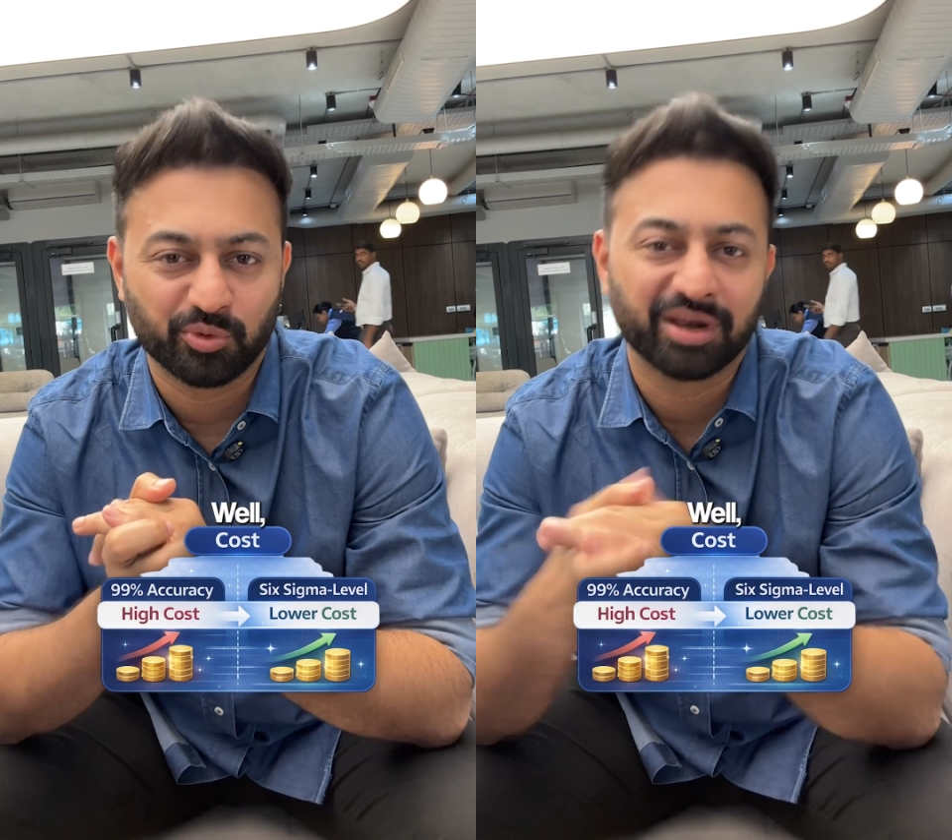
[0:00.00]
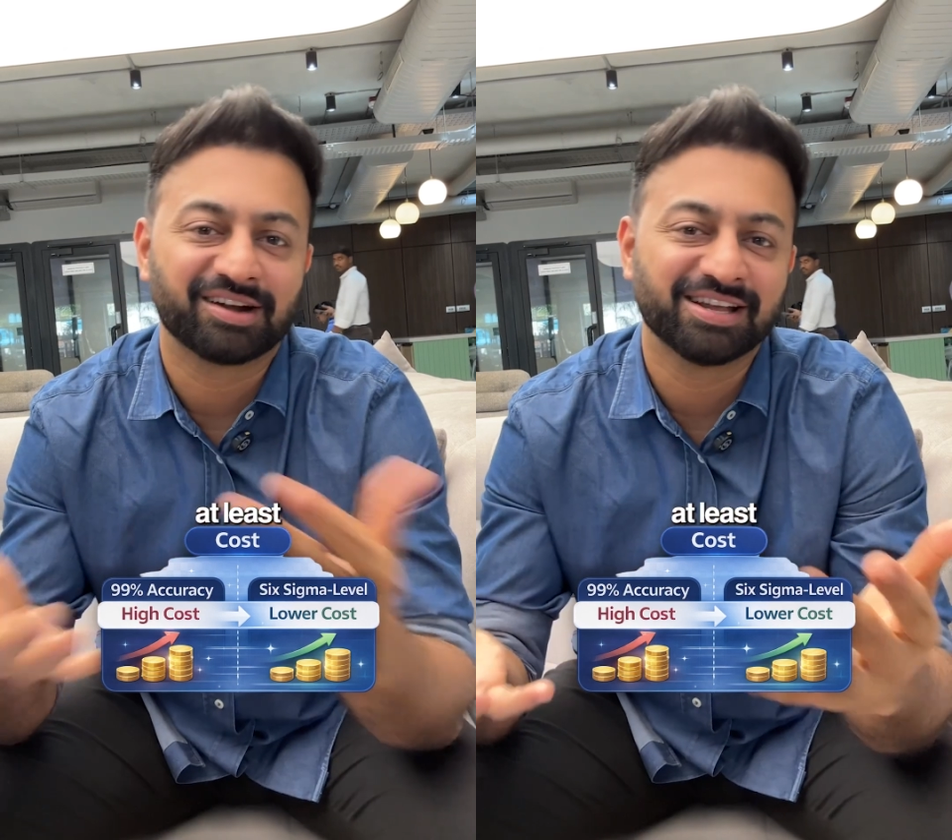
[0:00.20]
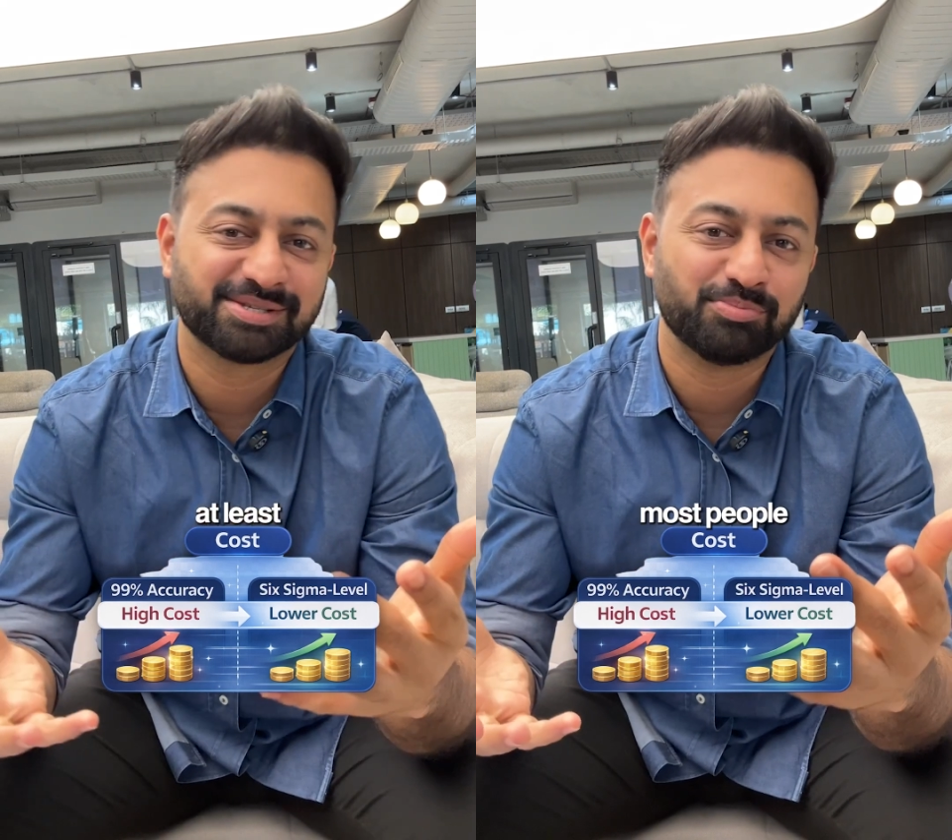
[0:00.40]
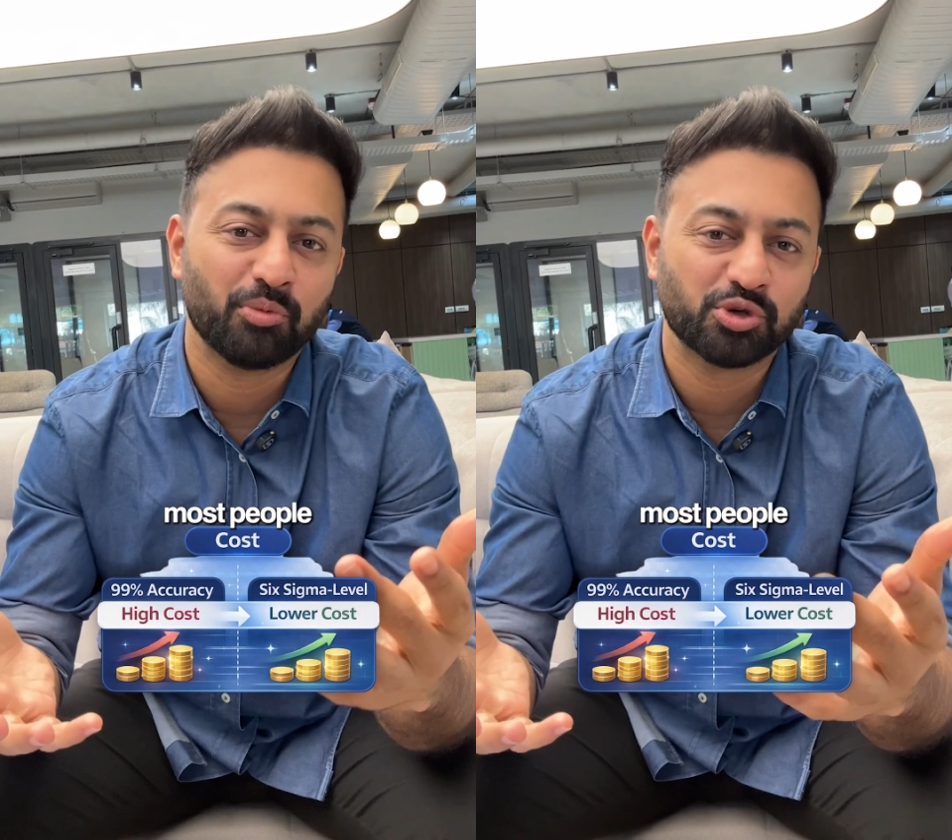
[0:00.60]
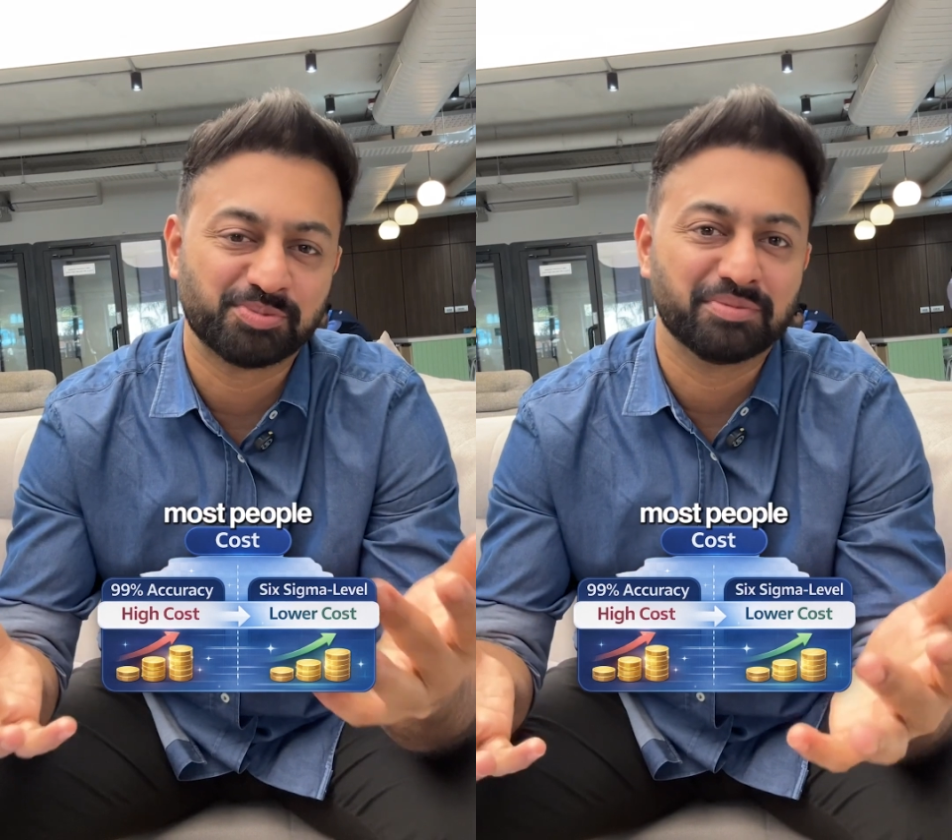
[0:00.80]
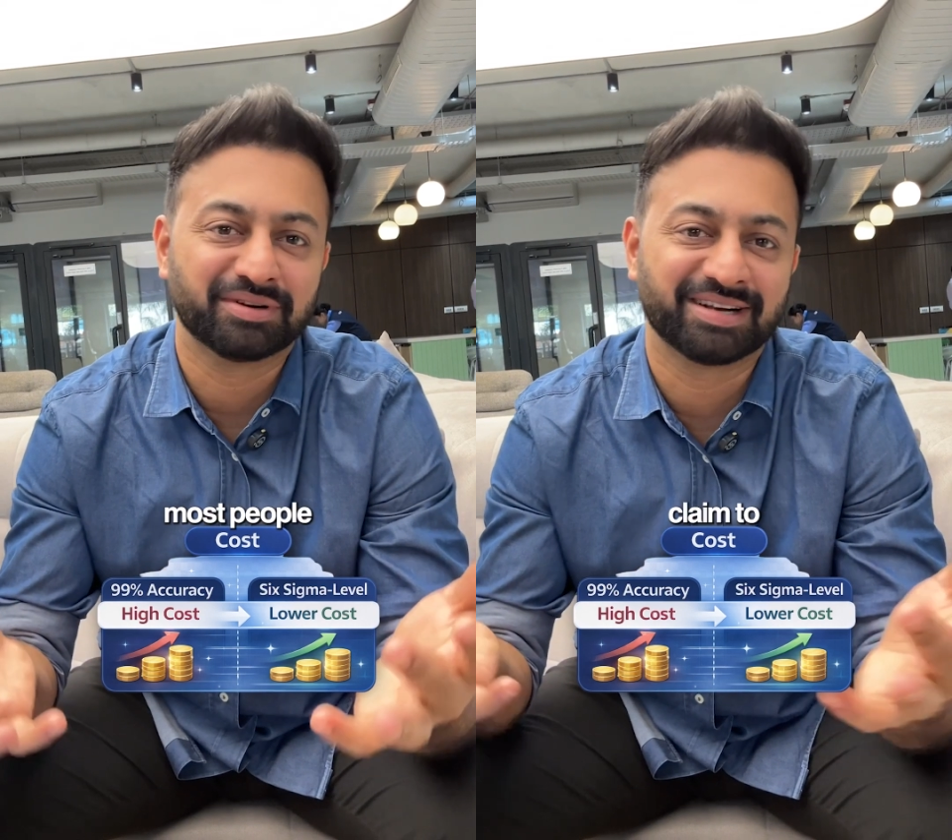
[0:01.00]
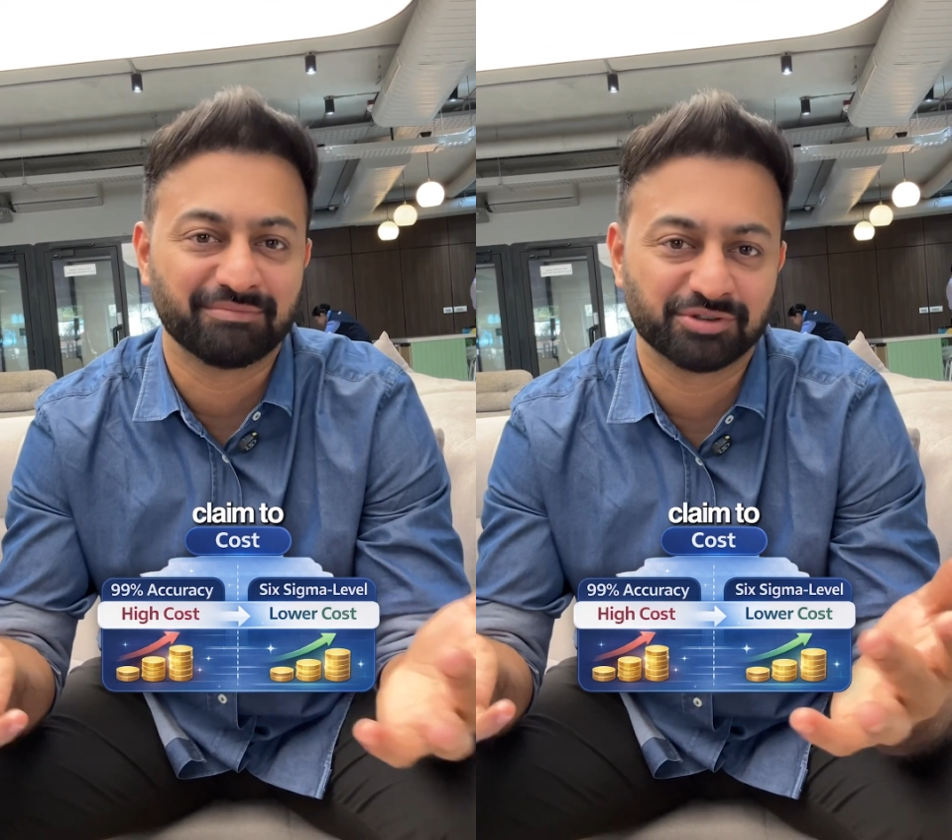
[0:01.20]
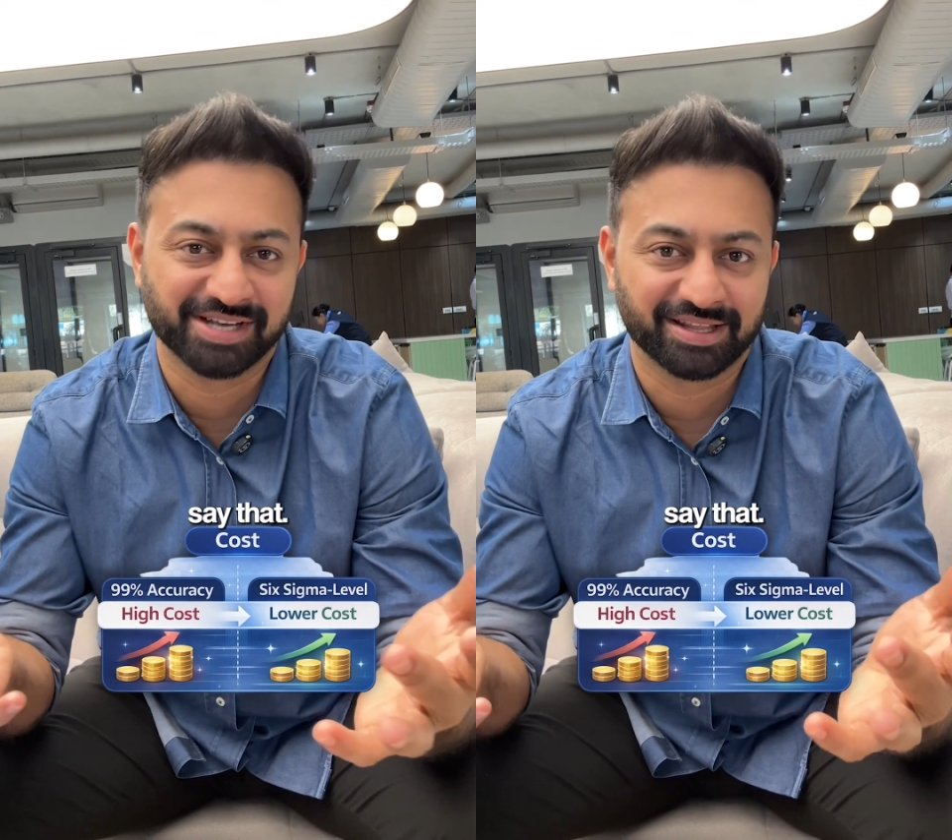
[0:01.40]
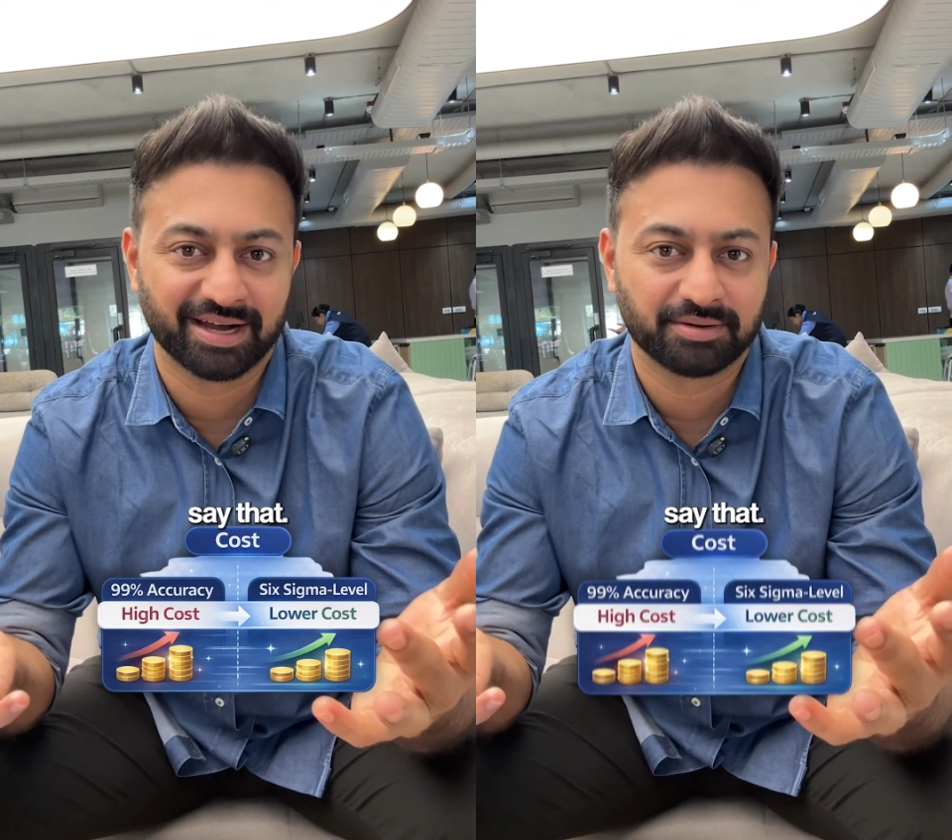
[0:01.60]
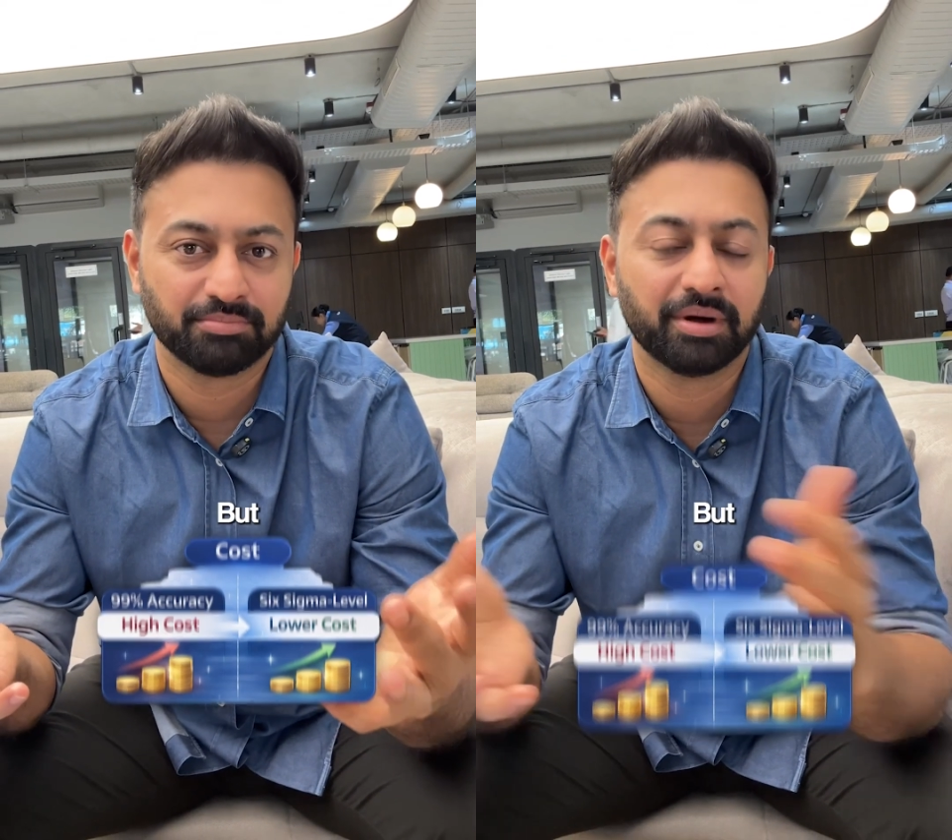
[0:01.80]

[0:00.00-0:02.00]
Well, at least most people claim to say that,